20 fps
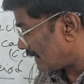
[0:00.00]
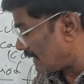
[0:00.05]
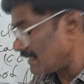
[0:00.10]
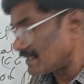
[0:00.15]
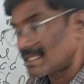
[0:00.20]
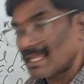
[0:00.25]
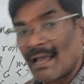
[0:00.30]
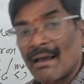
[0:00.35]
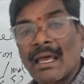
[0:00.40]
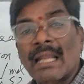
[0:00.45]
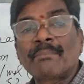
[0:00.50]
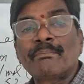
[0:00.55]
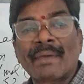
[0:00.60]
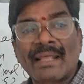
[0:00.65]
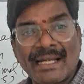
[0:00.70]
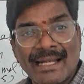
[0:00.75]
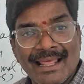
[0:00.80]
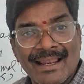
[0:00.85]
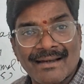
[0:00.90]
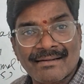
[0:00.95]
lithium
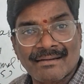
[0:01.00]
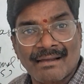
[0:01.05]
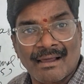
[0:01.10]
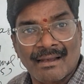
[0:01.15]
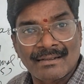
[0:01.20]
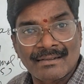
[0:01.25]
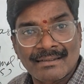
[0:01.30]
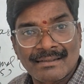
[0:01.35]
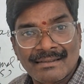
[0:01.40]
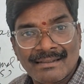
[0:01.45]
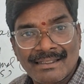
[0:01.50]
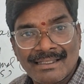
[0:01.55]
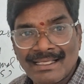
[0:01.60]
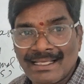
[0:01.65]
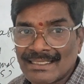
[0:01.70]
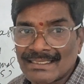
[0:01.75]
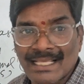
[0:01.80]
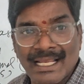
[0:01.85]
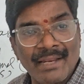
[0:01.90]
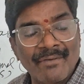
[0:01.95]
unpaired electron,
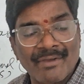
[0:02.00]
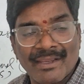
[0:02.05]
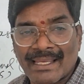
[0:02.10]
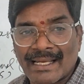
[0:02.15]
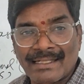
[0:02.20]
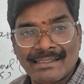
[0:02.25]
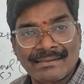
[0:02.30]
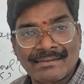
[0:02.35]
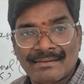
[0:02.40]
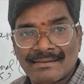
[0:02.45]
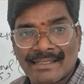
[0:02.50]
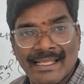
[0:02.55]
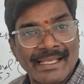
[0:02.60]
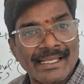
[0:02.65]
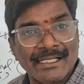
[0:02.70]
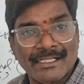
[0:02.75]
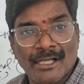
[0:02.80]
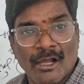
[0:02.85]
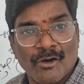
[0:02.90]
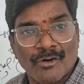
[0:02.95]
easily we can
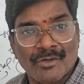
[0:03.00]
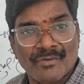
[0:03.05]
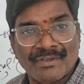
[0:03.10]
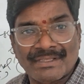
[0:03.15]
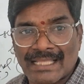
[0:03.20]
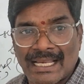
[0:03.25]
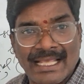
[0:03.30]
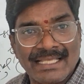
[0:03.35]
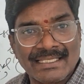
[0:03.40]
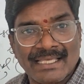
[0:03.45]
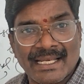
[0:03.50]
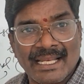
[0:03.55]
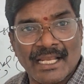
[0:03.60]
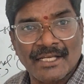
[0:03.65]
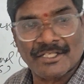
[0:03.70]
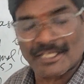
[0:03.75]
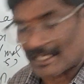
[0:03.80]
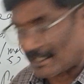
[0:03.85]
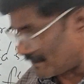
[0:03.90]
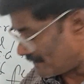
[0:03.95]
take it out with less
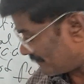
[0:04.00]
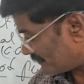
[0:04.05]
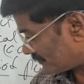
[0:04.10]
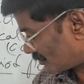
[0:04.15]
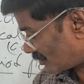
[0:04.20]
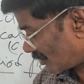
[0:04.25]
energy.